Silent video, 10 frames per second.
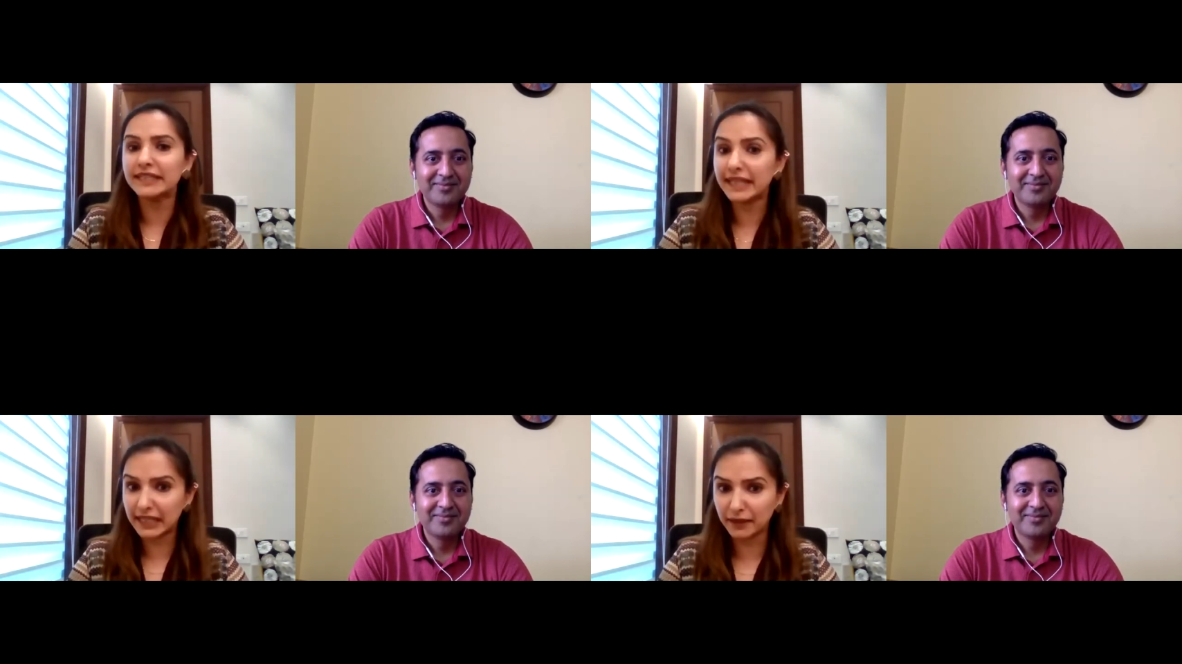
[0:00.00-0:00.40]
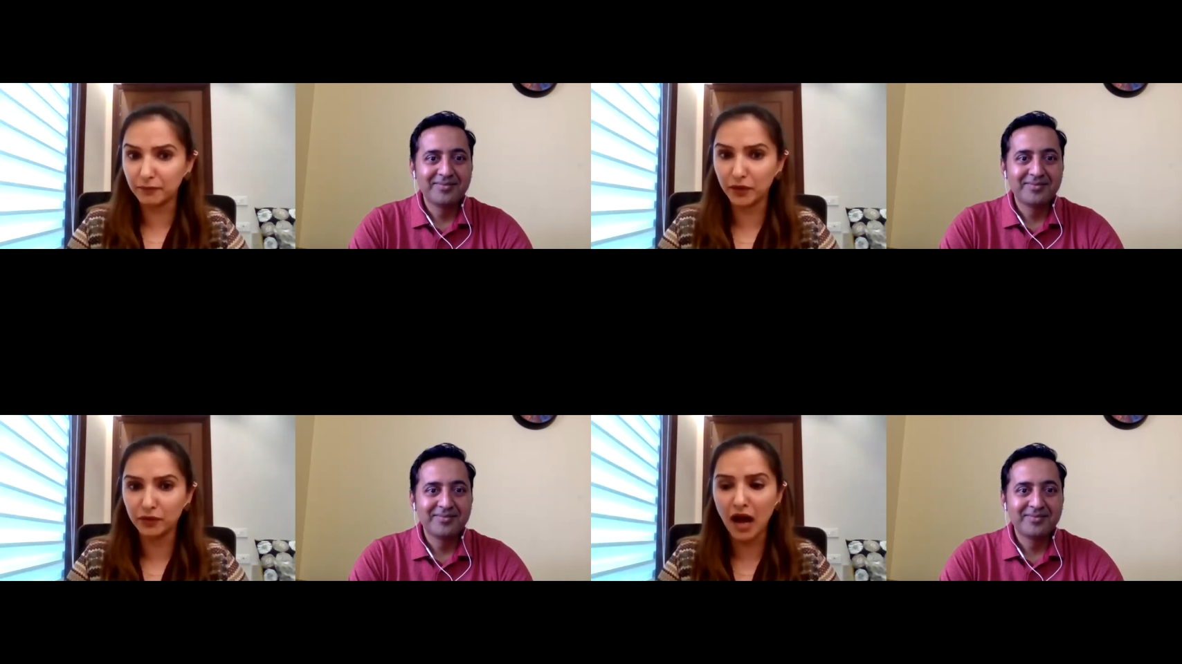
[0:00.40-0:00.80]
Speaker 1: did tell
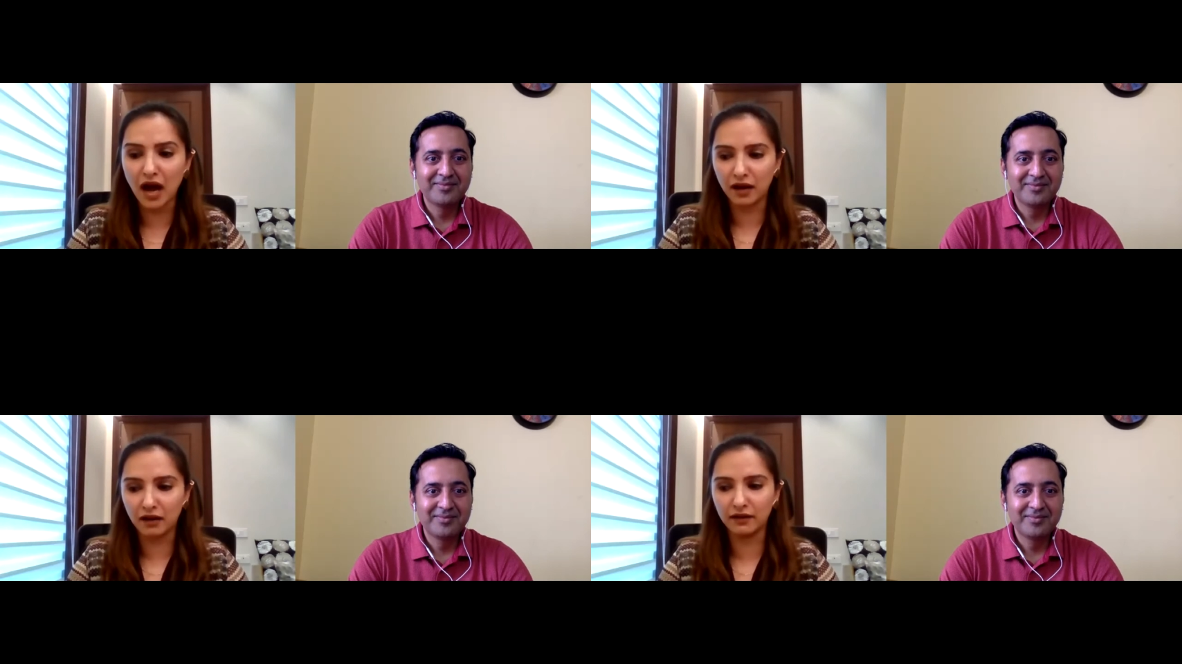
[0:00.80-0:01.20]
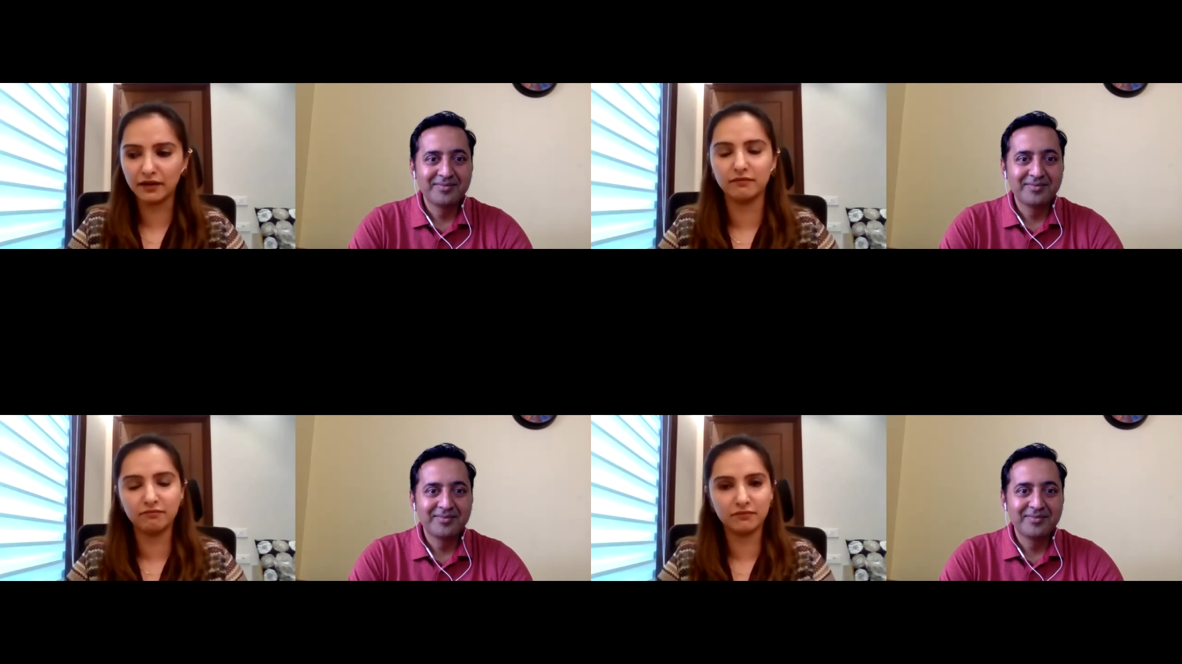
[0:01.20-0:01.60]
him, you know, uh,
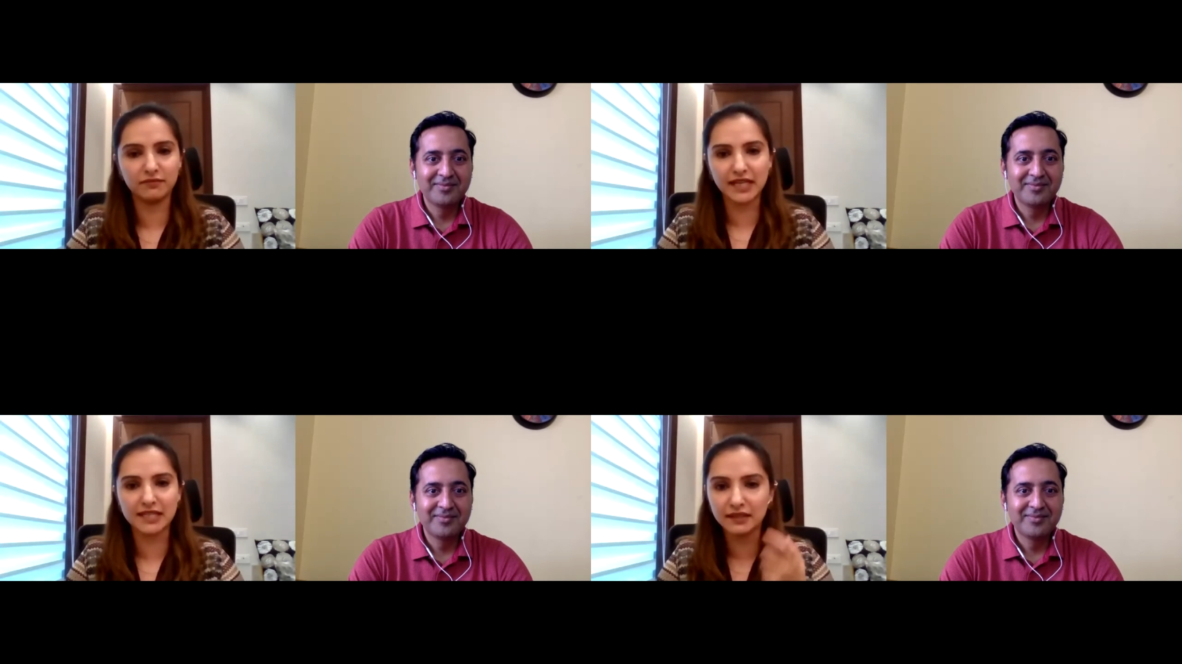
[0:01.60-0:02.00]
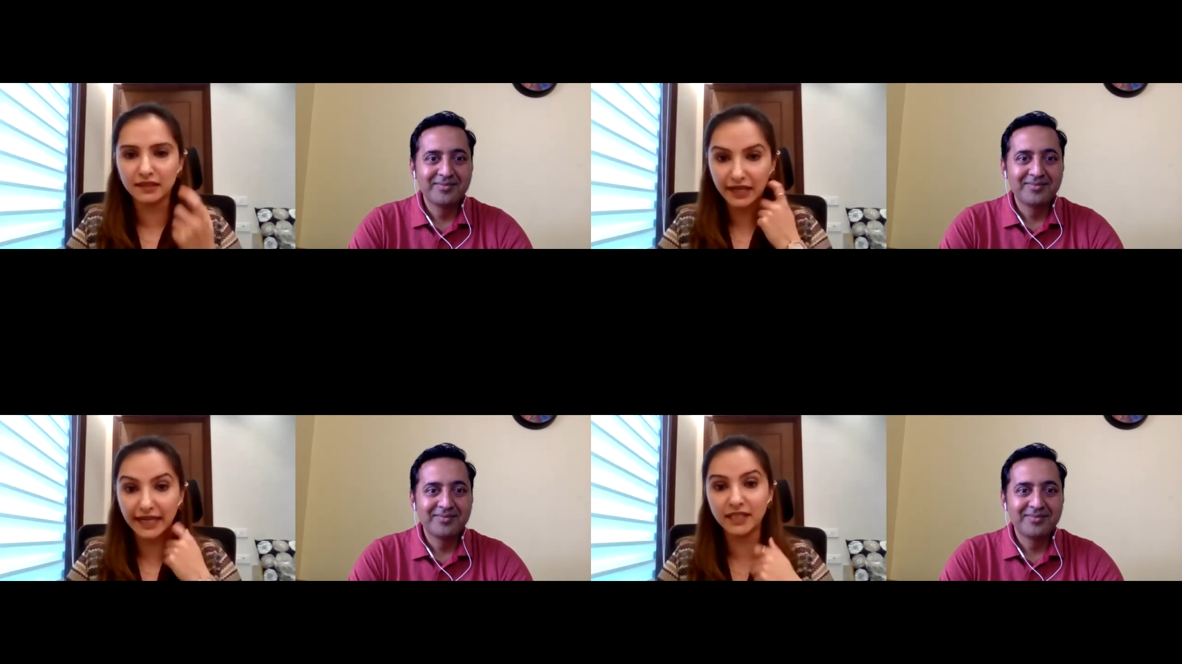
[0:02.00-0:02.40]
is
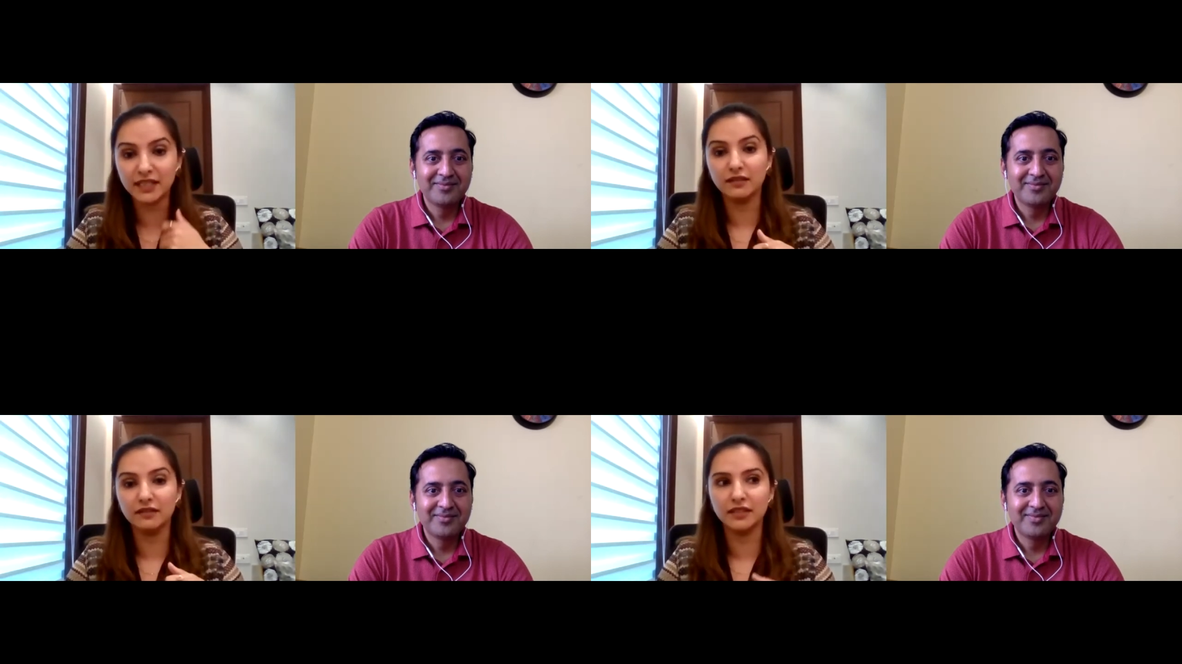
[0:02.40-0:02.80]
it the right